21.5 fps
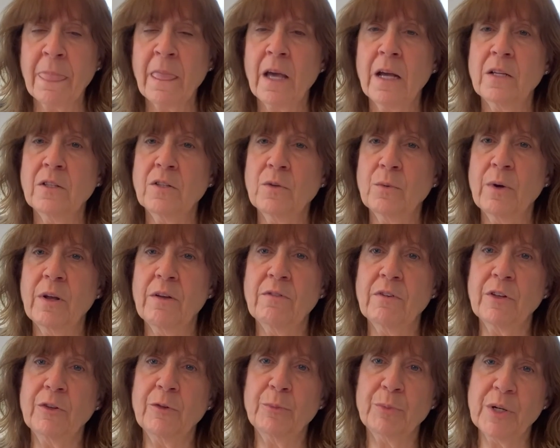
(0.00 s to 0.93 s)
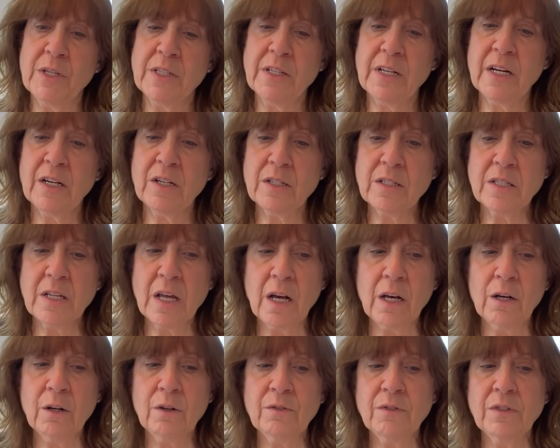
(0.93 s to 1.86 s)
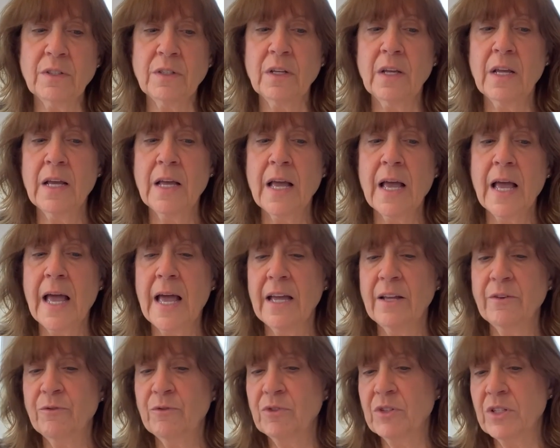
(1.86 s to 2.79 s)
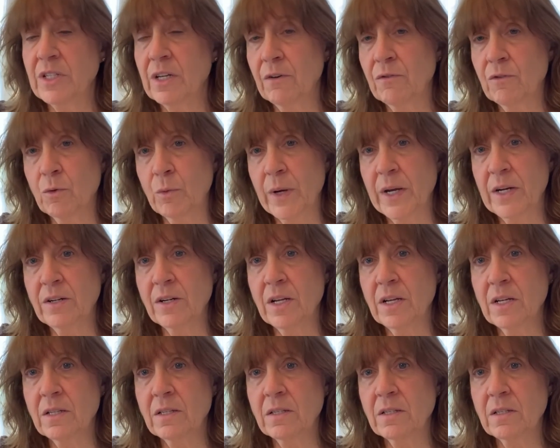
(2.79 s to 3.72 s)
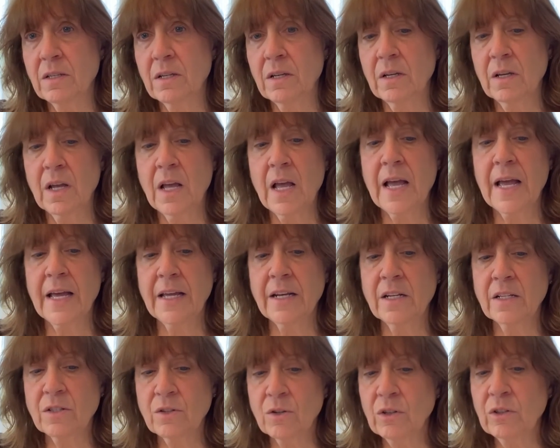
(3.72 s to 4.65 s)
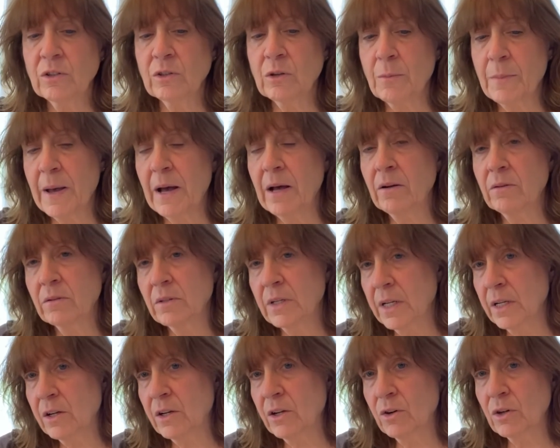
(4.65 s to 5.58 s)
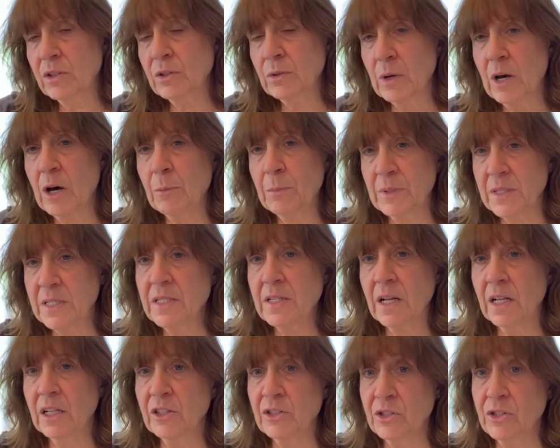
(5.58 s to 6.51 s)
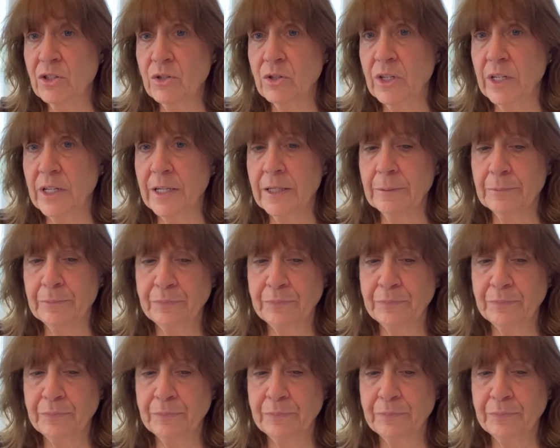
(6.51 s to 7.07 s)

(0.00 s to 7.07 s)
It's a way of expressing ourselves and for self-awareness. And it can also help us tell a story.